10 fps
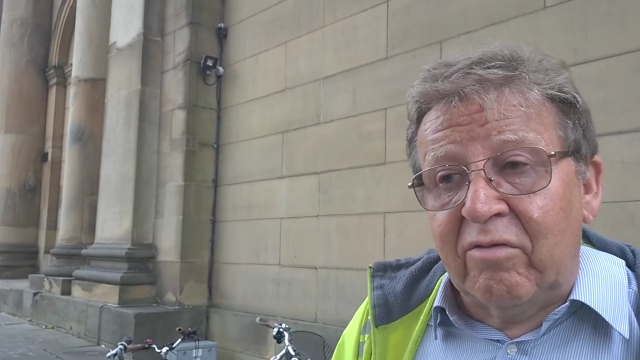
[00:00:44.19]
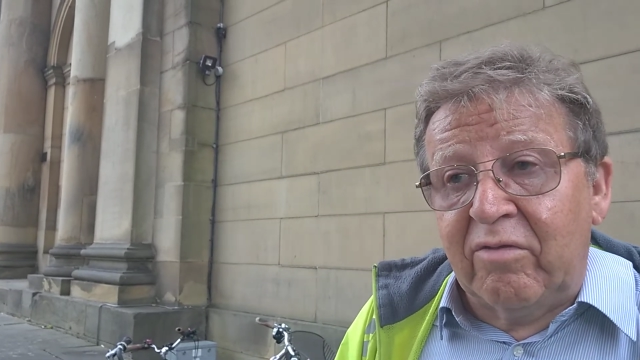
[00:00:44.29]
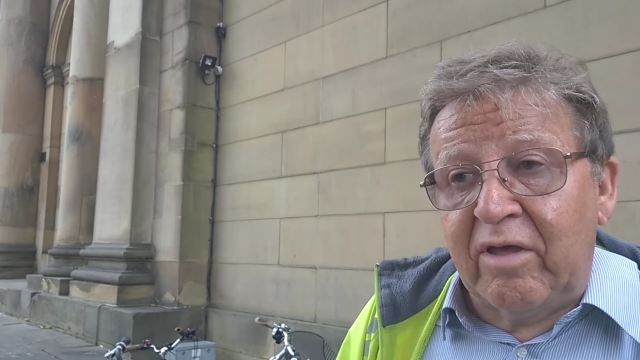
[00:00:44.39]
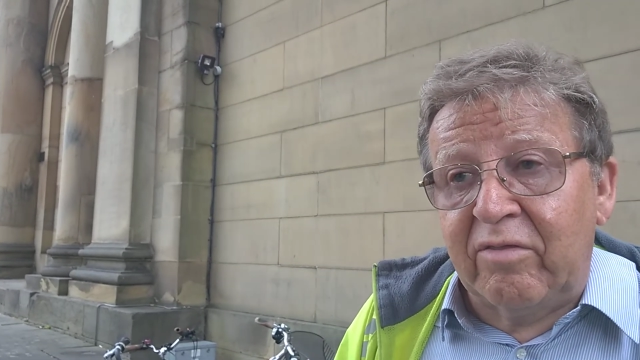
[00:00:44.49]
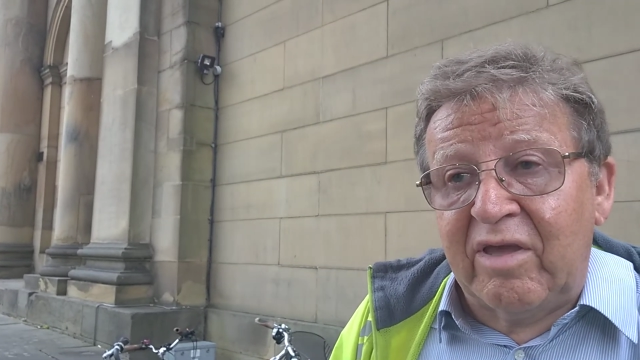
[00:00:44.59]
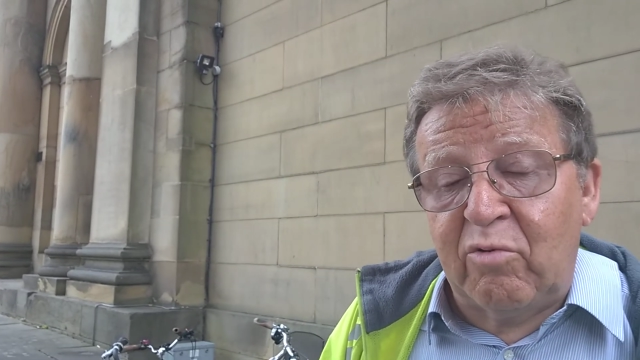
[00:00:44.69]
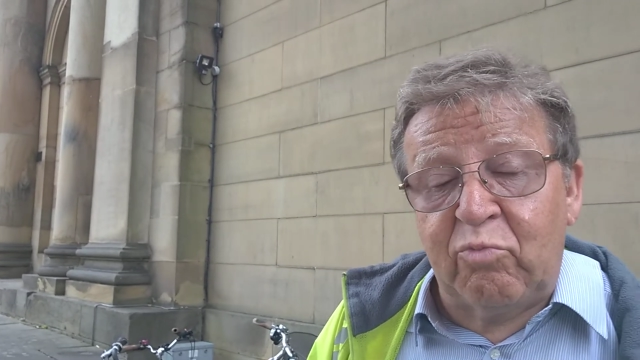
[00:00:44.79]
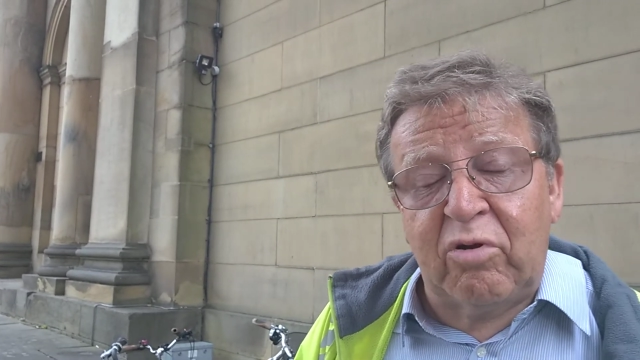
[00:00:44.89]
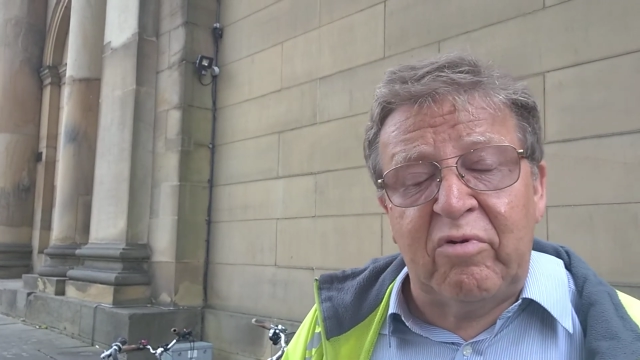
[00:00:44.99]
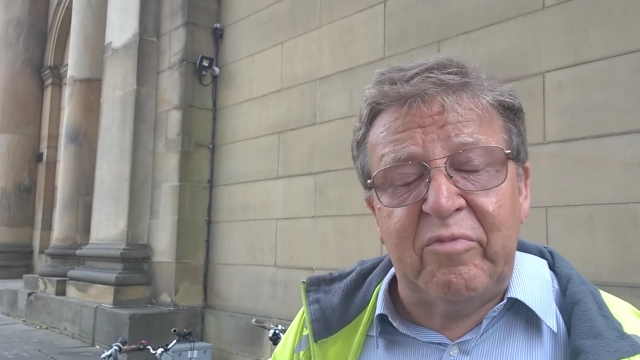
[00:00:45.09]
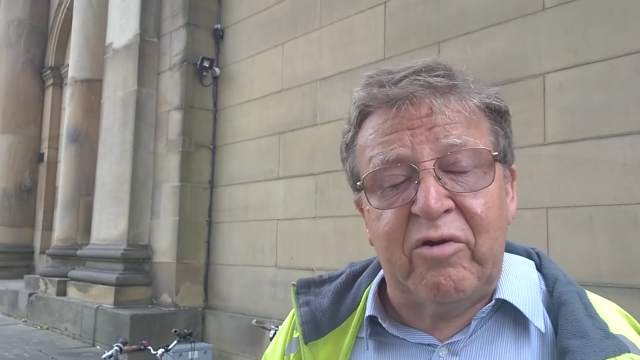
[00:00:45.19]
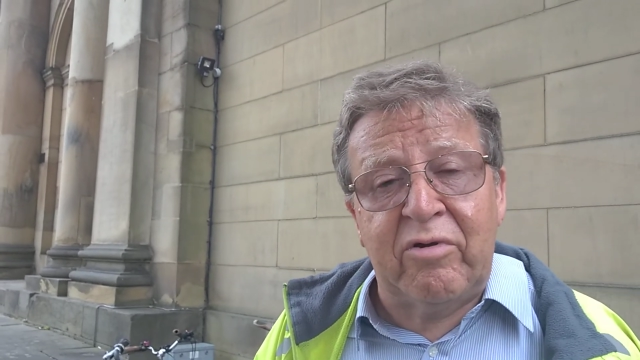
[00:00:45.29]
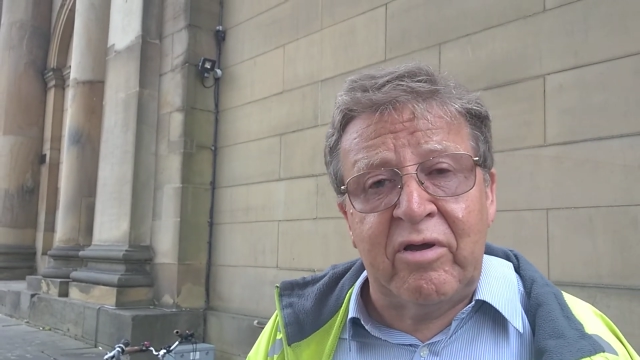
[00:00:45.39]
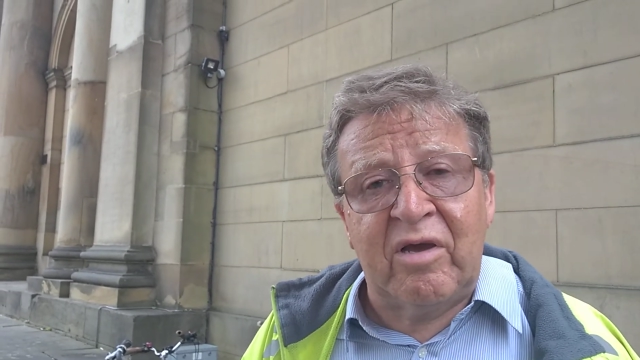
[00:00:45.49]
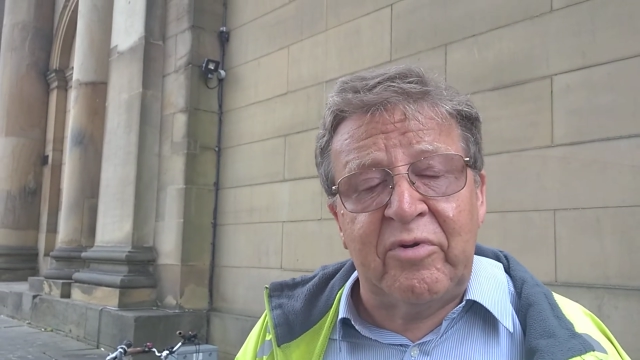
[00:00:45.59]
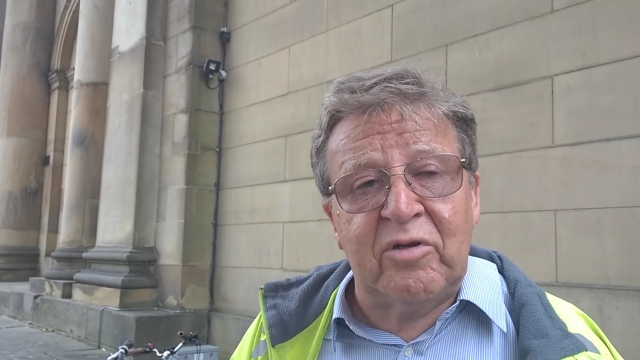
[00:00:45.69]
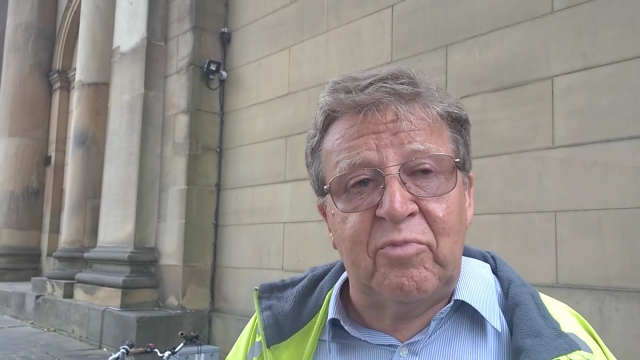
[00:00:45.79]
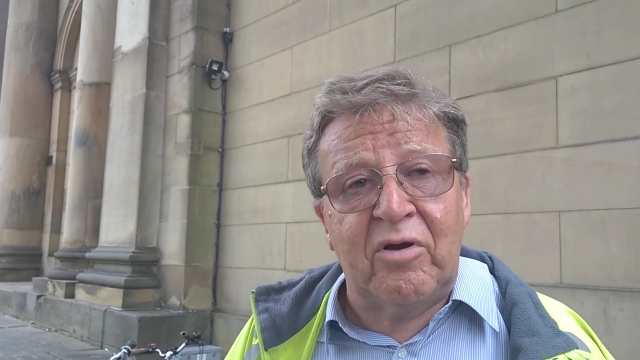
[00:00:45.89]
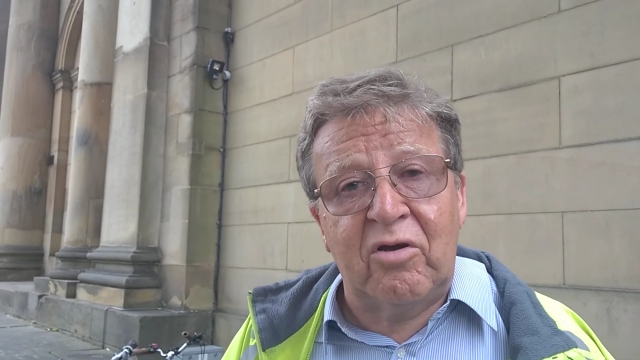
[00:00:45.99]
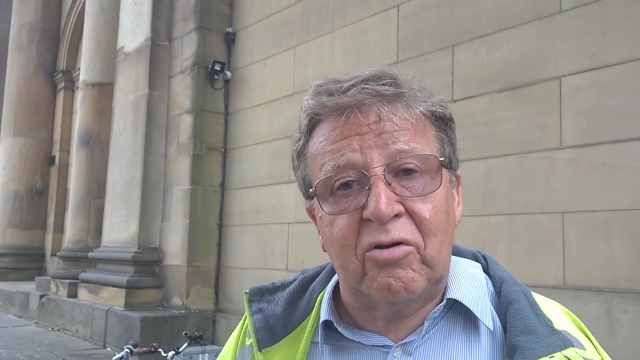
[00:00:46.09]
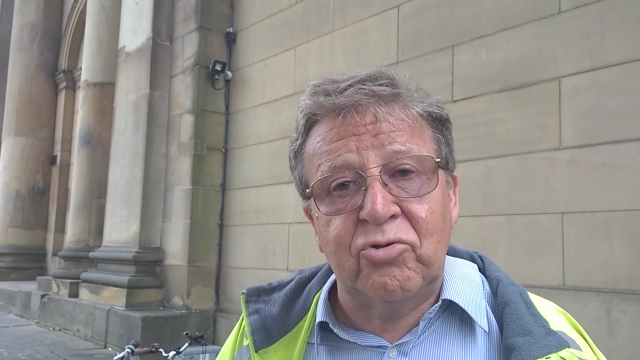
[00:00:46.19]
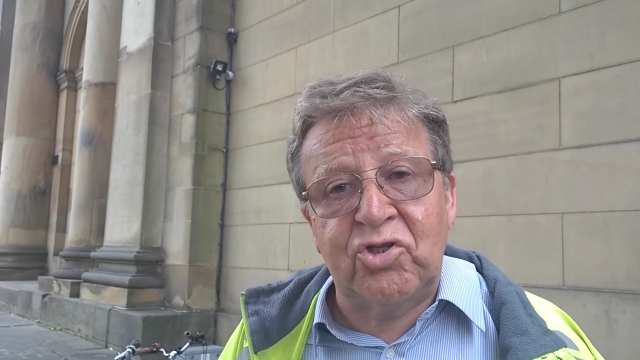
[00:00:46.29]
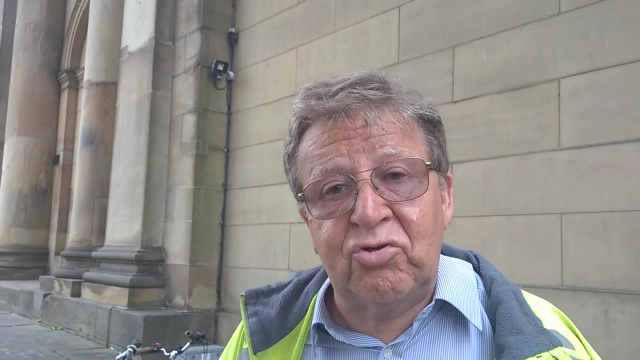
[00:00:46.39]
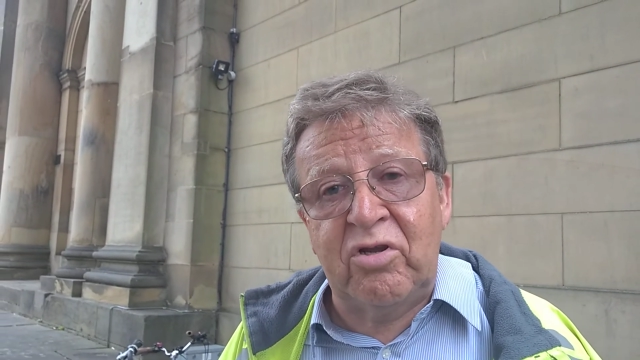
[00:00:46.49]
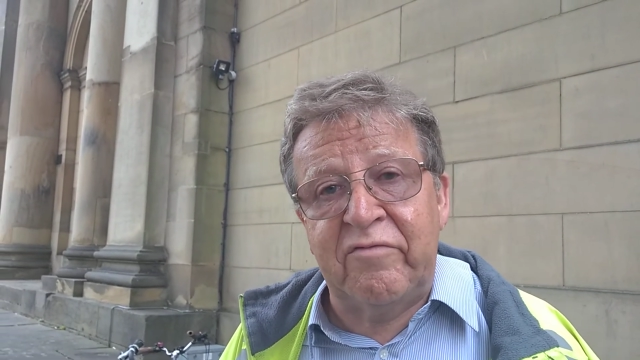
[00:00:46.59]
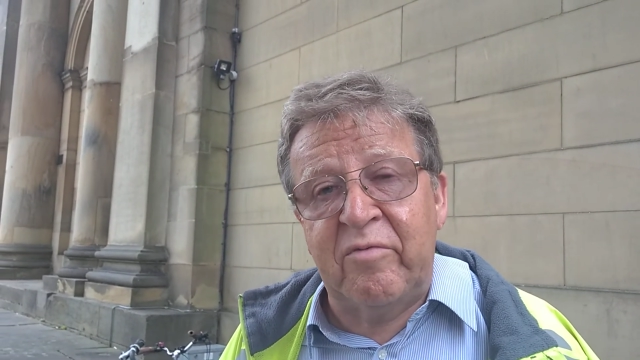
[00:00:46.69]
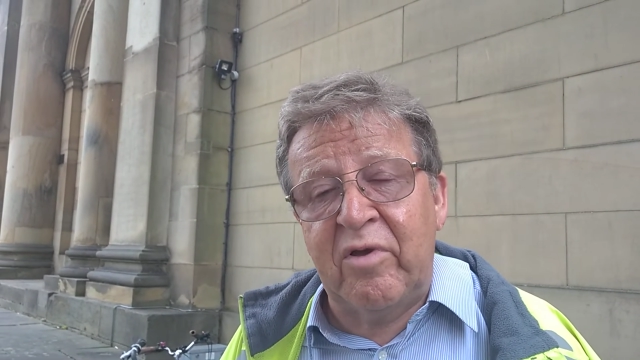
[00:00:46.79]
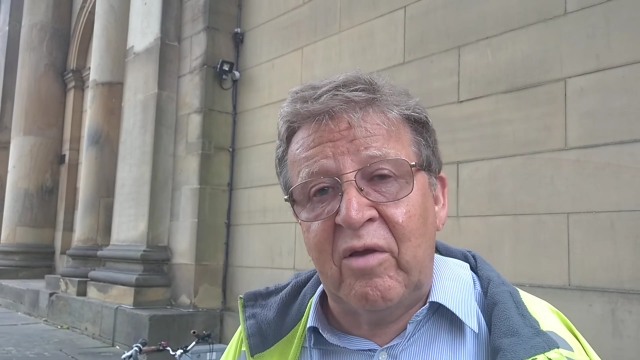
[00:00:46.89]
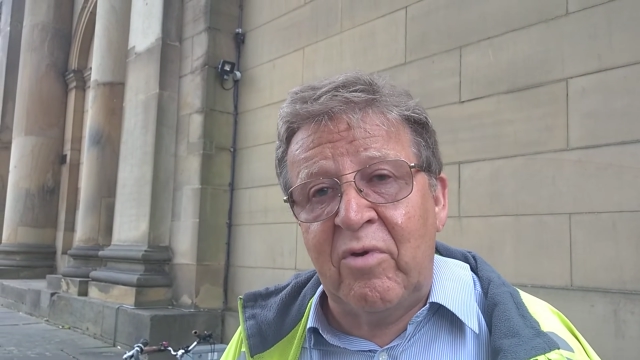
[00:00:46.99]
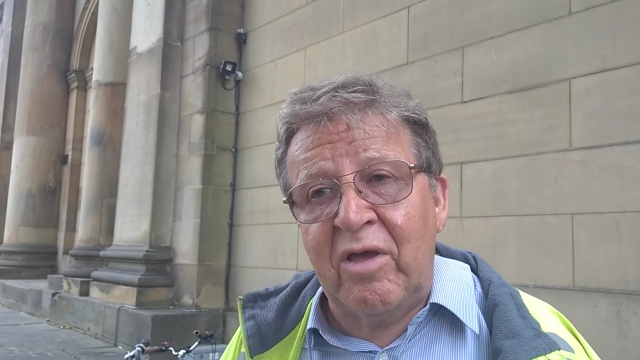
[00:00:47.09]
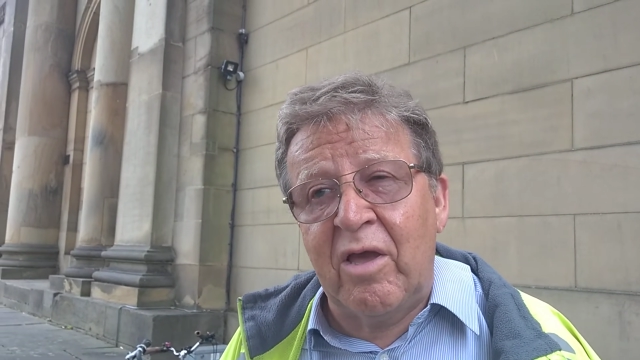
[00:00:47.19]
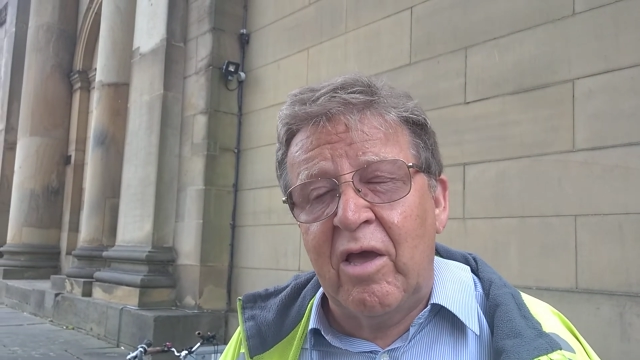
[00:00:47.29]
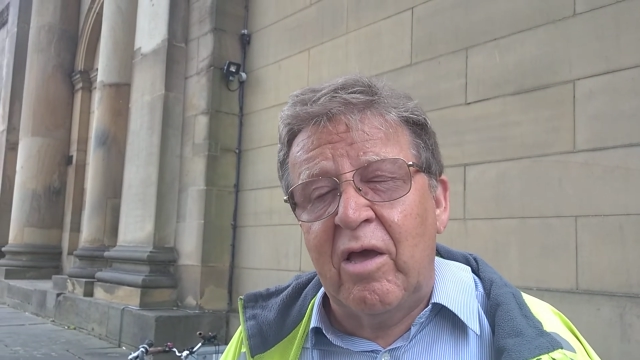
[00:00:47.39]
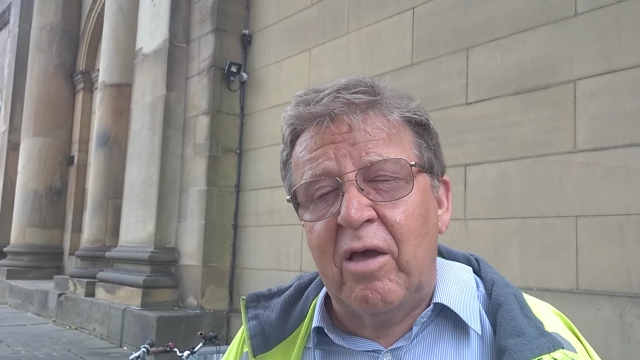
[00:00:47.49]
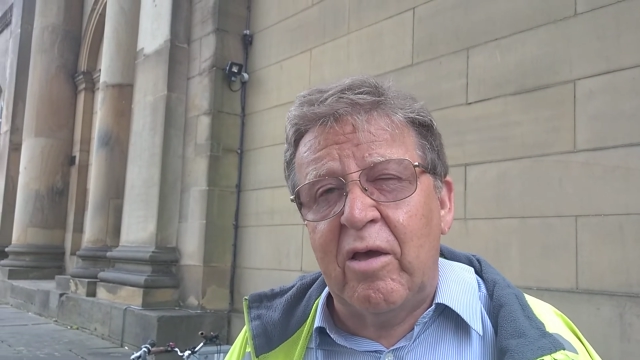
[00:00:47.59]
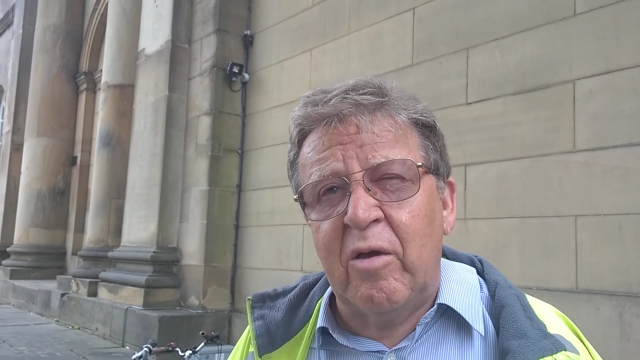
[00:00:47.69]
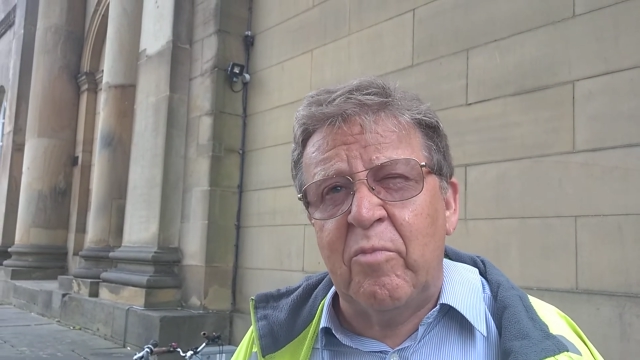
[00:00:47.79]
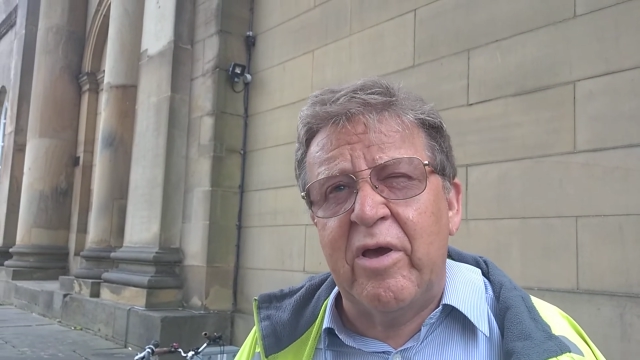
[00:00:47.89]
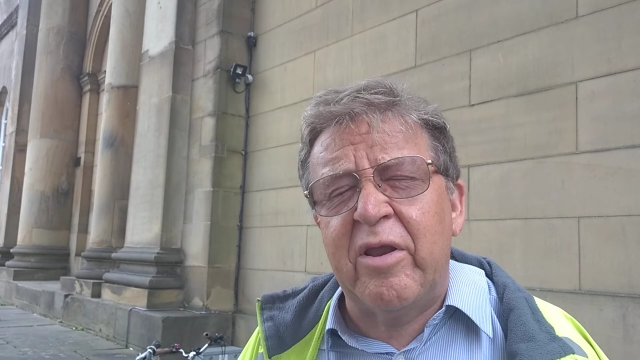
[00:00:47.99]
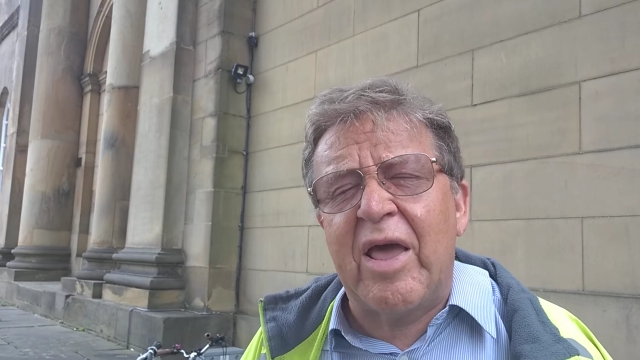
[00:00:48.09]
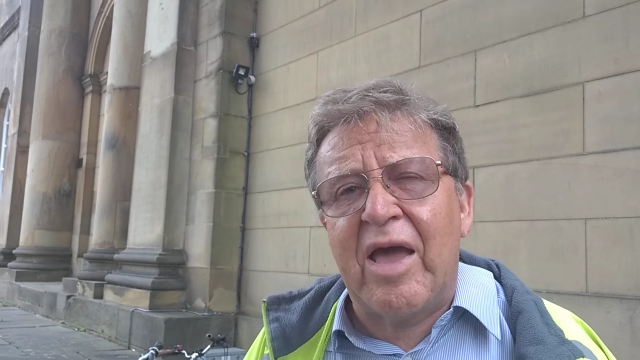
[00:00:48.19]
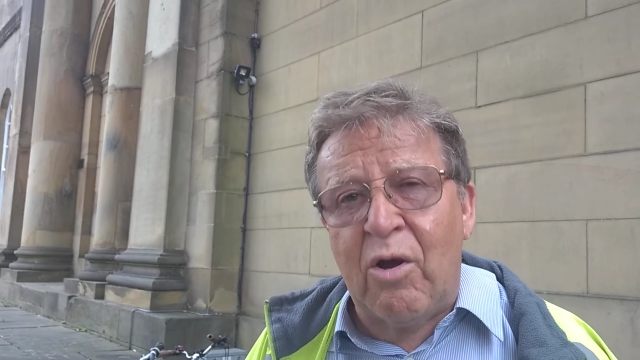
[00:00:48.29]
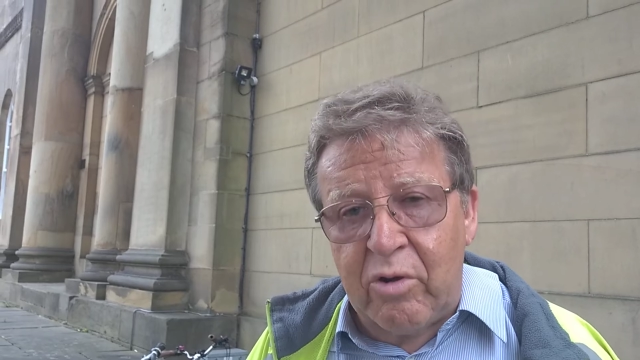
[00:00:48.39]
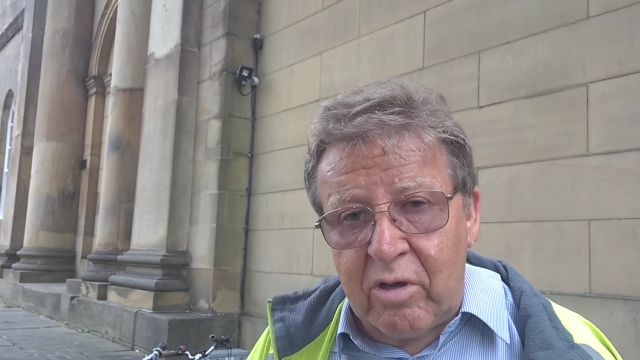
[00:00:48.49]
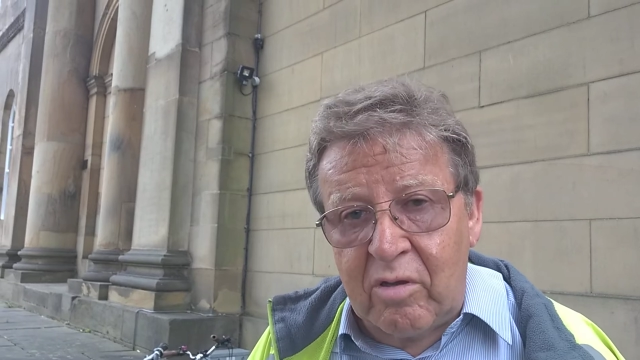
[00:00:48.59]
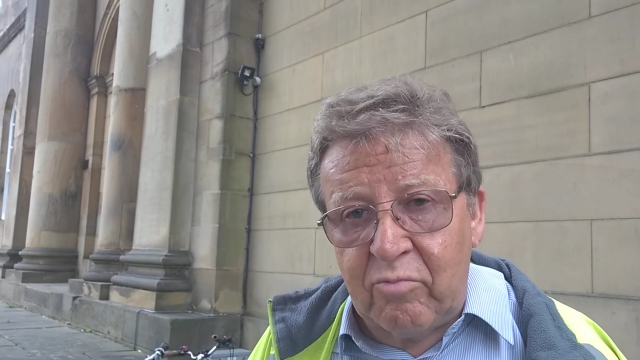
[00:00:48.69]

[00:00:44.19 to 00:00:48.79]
They will probably be quite happy to park on the street for maybe an hour,